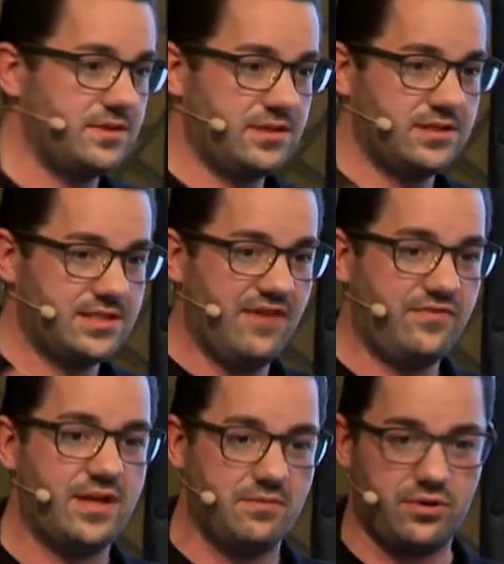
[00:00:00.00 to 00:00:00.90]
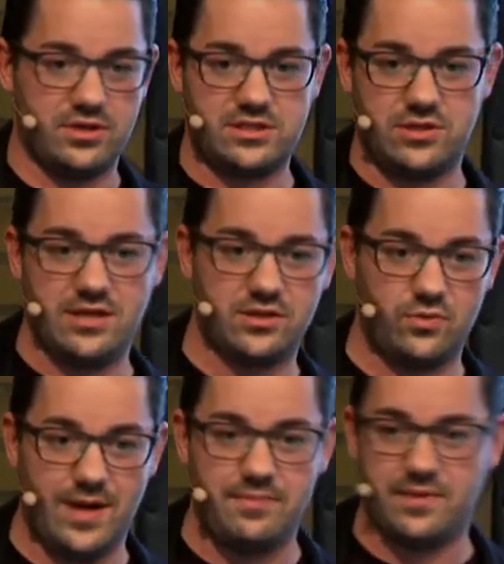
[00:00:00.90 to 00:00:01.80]
and saved that and put it straight into the
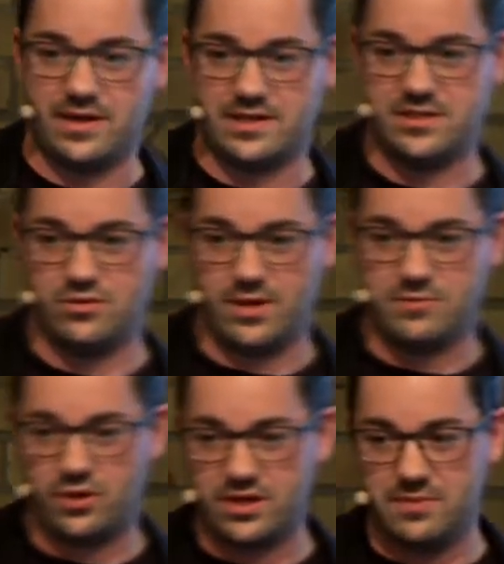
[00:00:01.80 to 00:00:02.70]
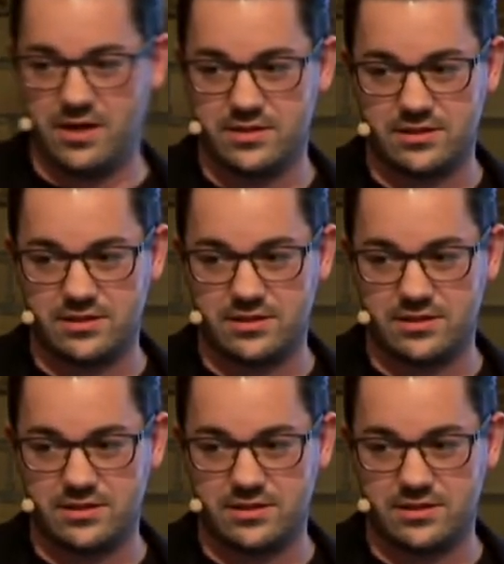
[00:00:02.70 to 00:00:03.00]
web, I guess you know what I'm talking about.